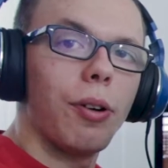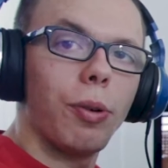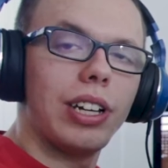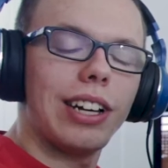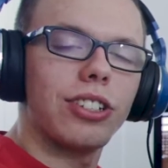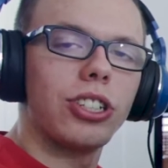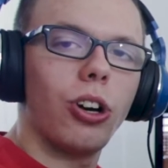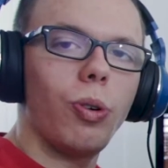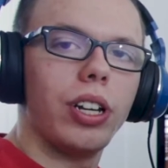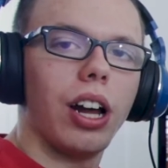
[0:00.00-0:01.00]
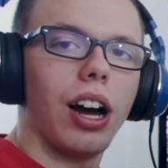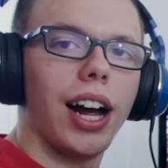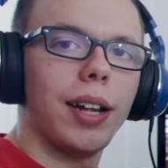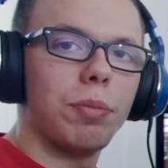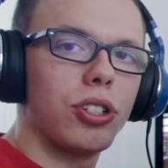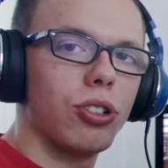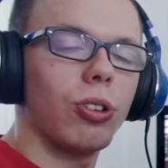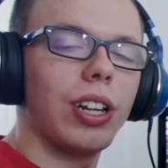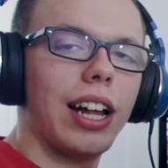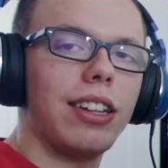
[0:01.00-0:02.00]
Hey everyone, how's it going? I'm
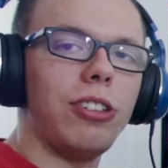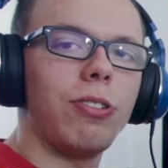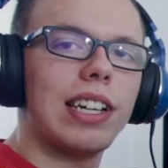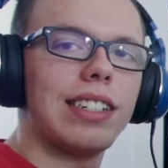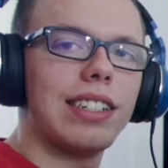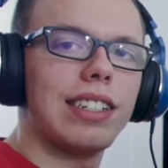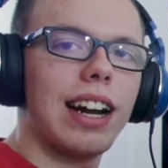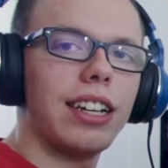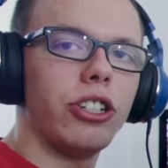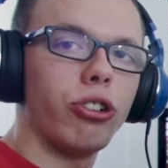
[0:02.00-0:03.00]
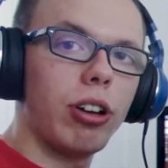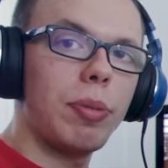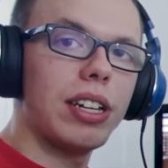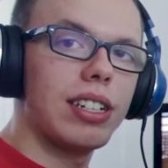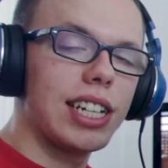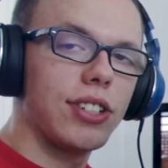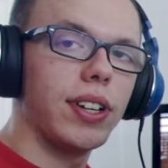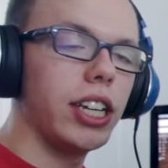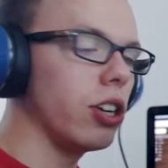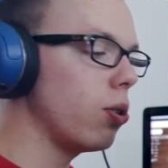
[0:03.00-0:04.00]
so glad that you guys decided to join me in today's
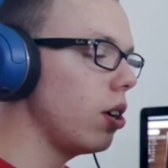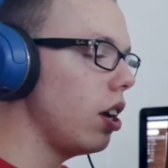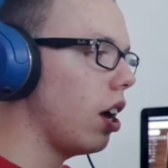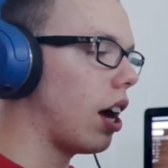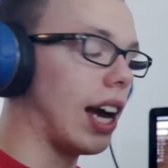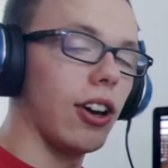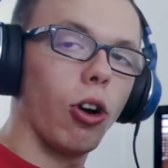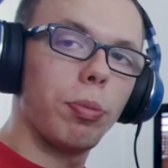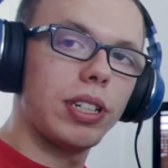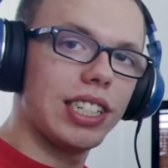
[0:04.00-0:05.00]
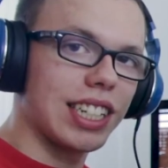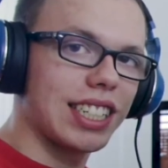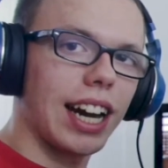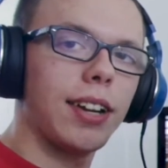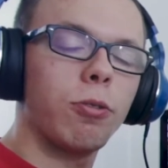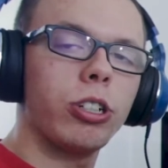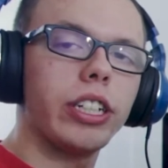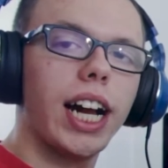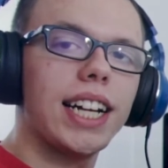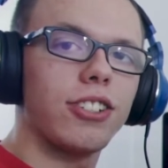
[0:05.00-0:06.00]
video. I hope it's exciting for
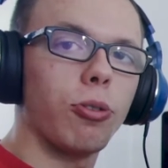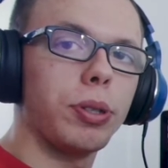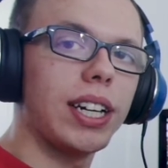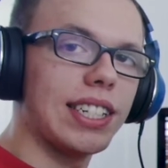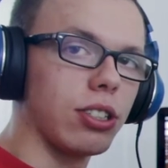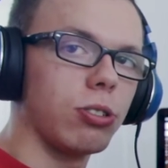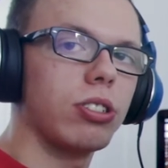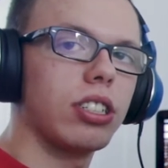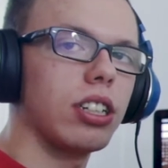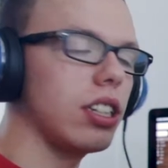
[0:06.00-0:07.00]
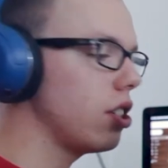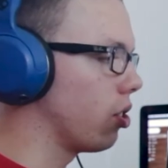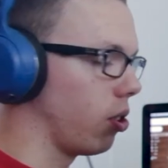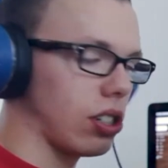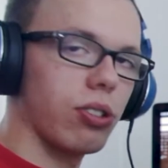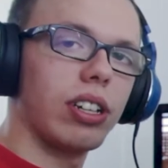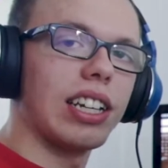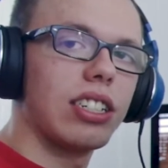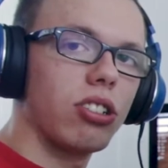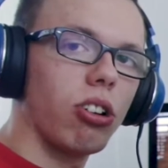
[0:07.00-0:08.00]
you guys. I hope you guys learned something, so let's go ahead
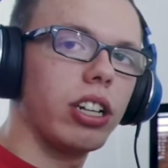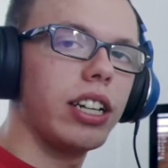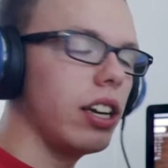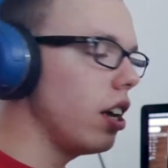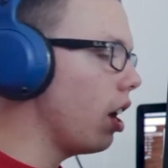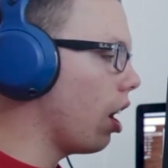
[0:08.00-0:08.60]
and get started.